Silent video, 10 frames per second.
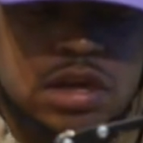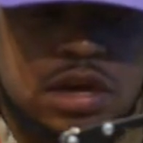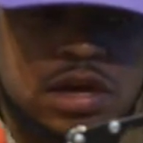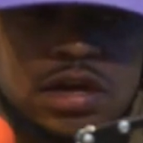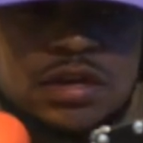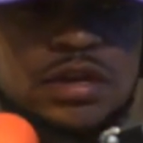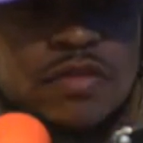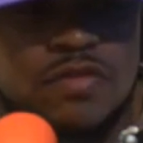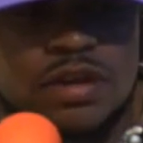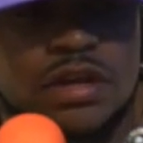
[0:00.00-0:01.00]

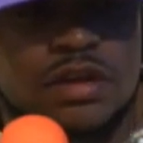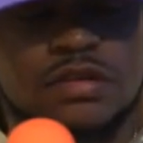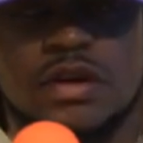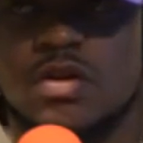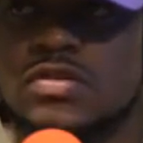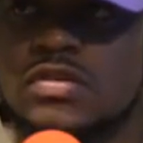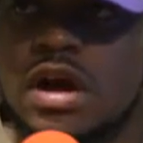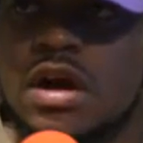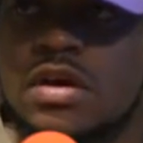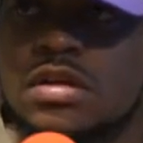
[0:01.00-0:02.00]
definitely East Coast
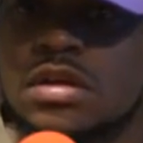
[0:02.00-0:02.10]
style.